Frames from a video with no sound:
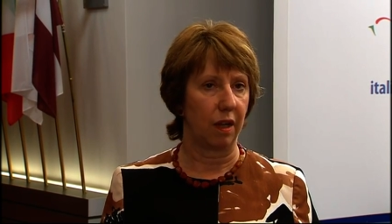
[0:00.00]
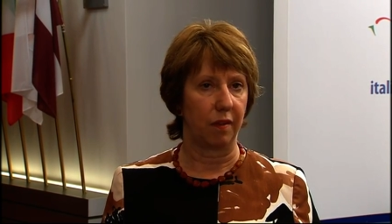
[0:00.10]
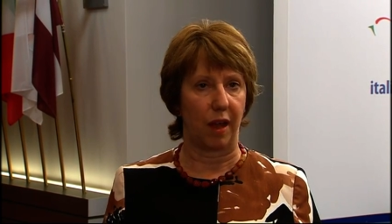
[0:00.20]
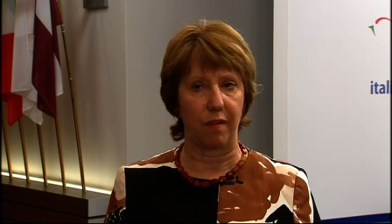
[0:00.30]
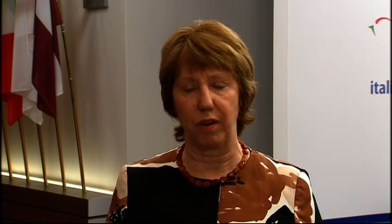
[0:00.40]

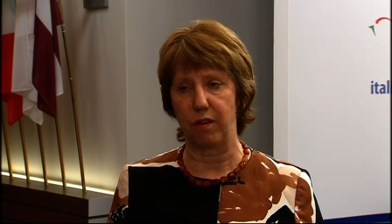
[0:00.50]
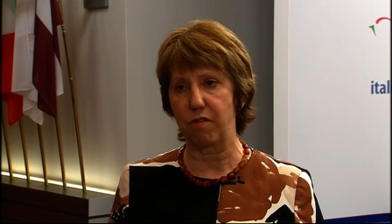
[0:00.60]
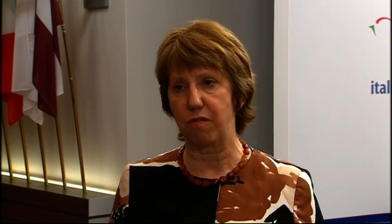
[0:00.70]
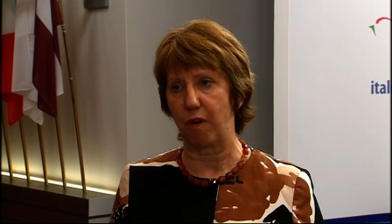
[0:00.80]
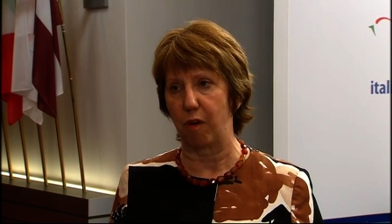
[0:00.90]

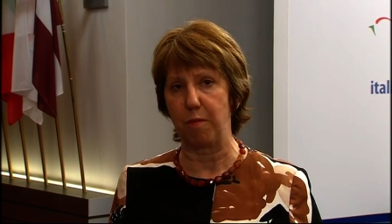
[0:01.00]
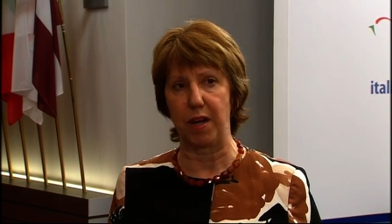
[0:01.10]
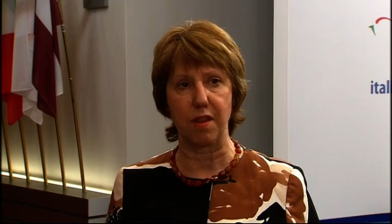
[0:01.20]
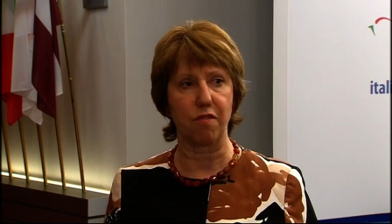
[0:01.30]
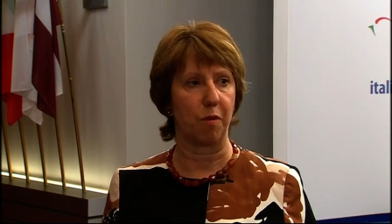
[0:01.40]
Netherlands Foreign
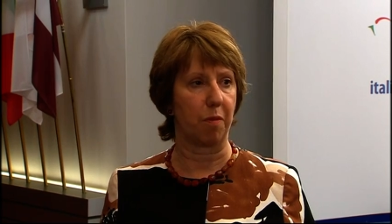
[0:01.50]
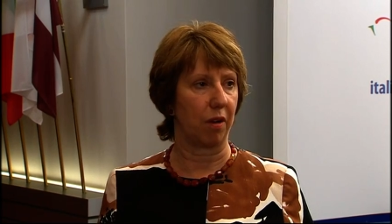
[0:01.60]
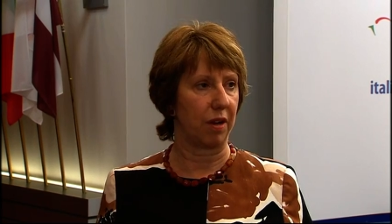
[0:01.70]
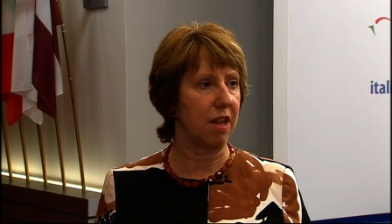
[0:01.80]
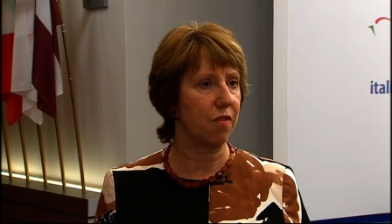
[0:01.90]
Minister,
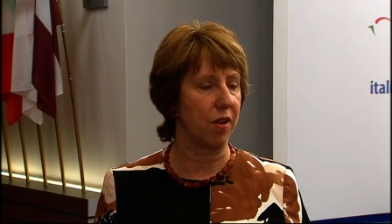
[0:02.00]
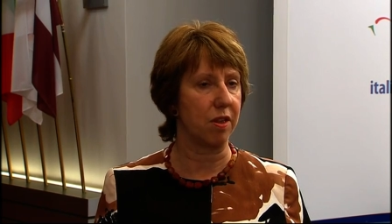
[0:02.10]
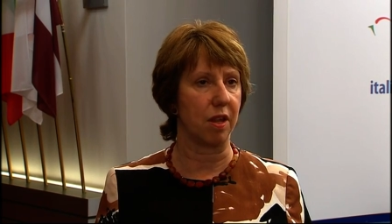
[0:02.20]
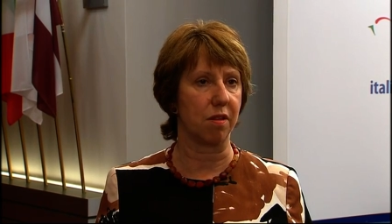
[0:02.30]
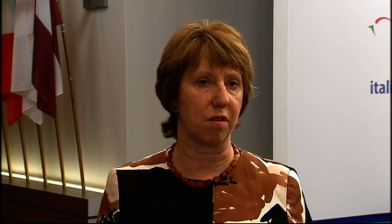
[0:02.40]
about his
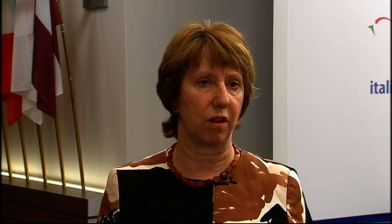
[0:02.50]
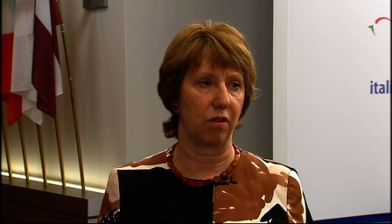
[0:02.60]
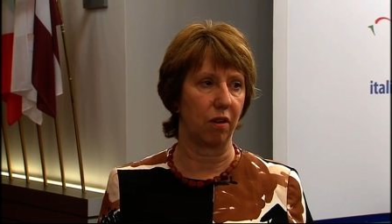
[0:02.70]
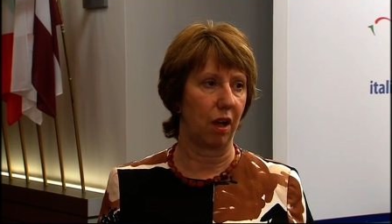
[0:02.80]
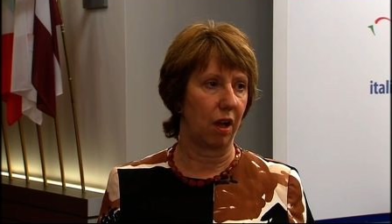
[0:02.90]
visits
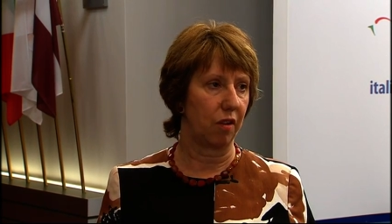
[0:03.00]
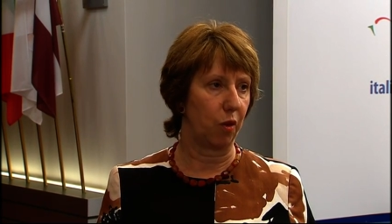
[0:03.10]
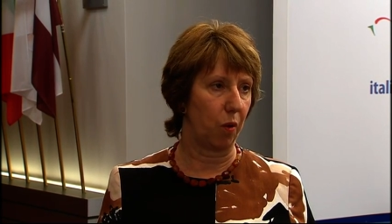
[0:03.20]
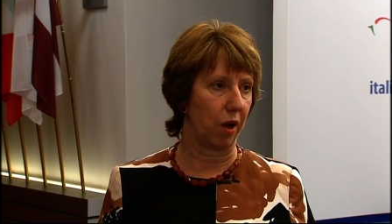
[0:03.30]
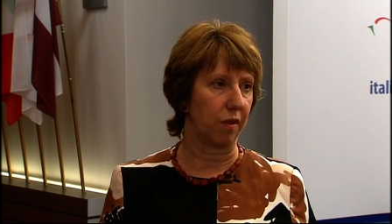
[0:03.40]
and
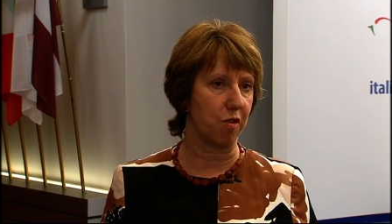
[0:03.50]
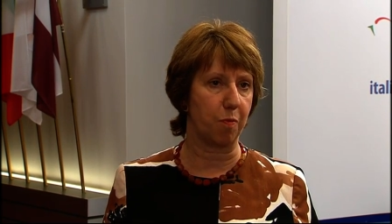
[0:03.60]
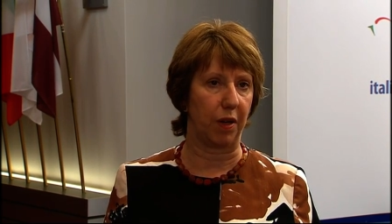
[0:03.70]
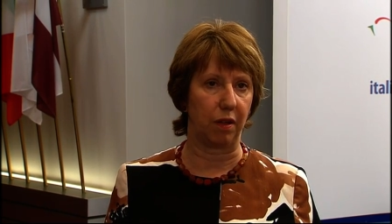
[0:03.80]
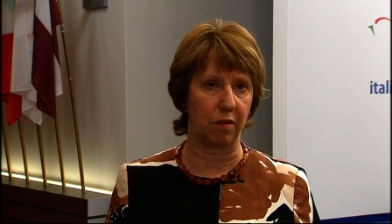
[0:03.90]
the work that's
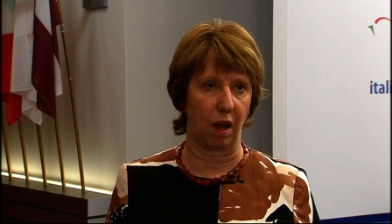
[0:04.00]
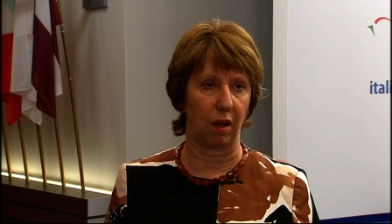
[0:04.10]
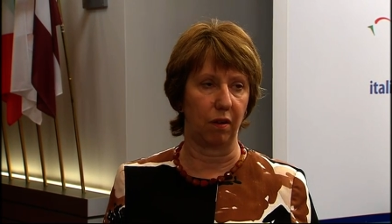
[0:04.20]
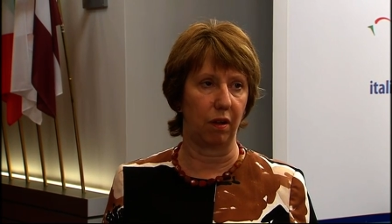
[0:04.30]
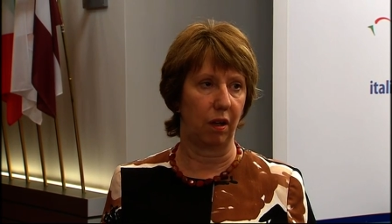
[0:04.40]
being
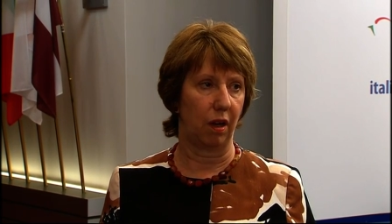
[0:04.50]
done